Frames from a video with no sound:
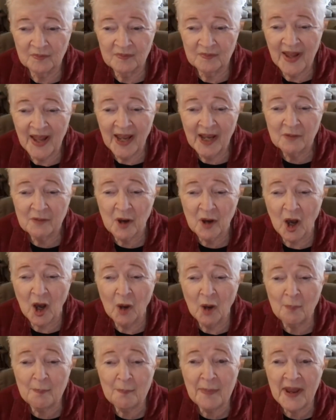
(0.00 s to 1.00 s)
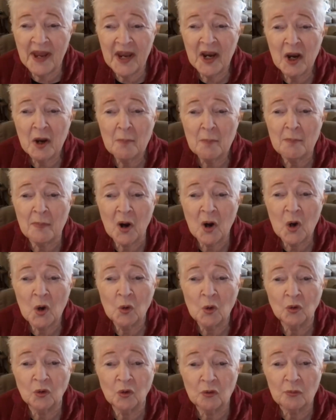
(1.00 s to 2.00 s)
have a bare
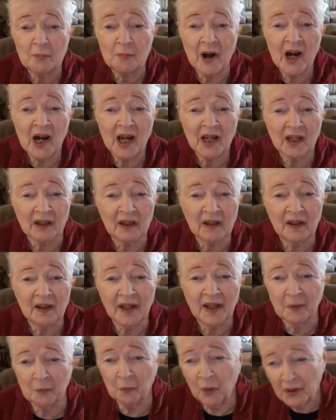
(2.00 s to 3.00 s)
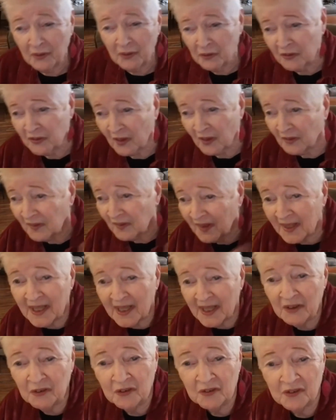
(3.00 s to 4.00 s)
bones model. Like, what's the
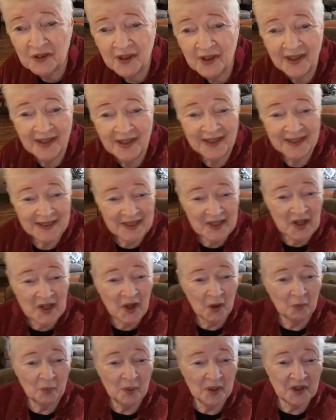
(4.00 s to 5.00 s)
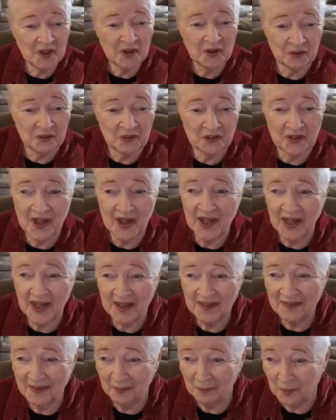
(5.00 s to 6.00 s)
least, we could
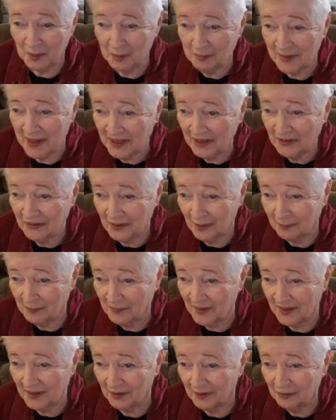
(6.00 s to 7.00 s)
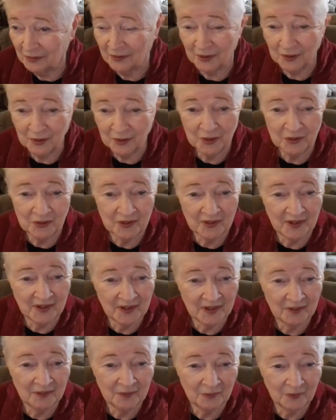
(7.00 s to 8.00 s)
say that would make something a
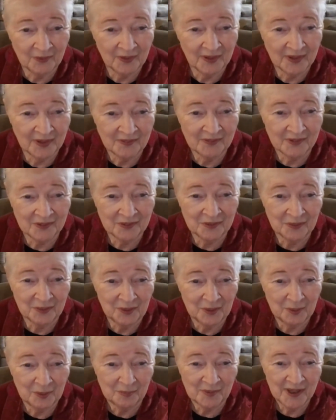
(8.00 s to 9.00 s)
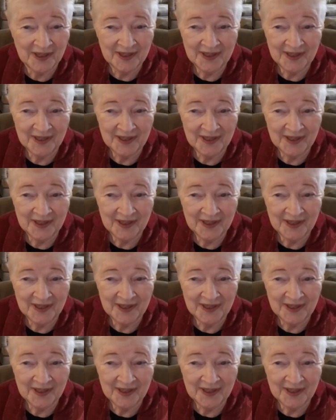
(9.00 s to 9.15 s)
focusing oriented group?